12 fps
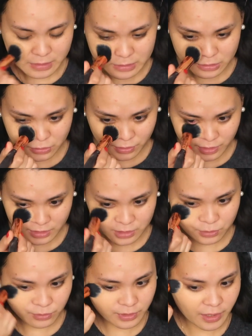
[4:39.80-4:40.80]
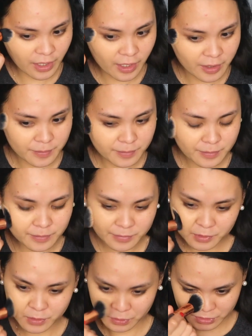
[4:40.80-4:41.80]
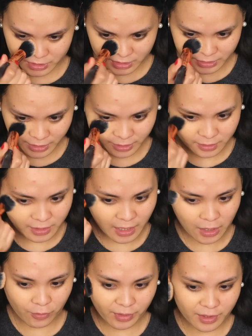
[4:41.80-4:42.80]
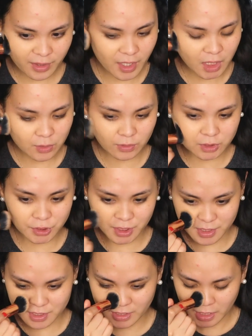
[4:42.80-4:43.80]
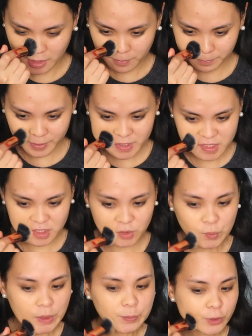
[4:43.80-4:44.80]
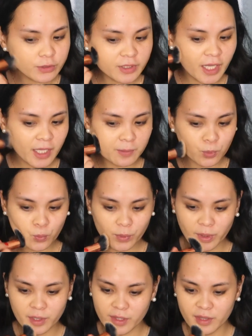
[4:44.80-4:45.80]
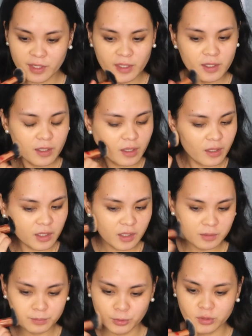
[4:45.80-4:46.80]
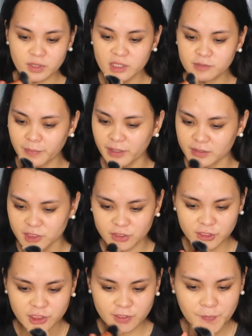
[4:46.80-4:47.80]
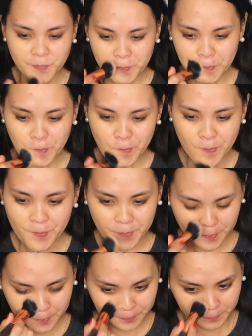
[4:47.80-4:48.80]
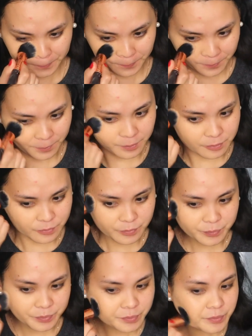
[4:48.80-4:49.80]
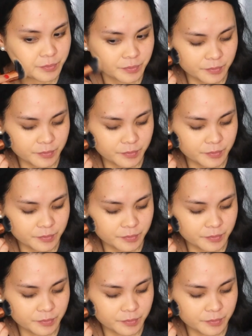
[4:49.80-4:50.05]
So that's what I'm using right now, and then we'll just press it one more time with a beauty sponge. And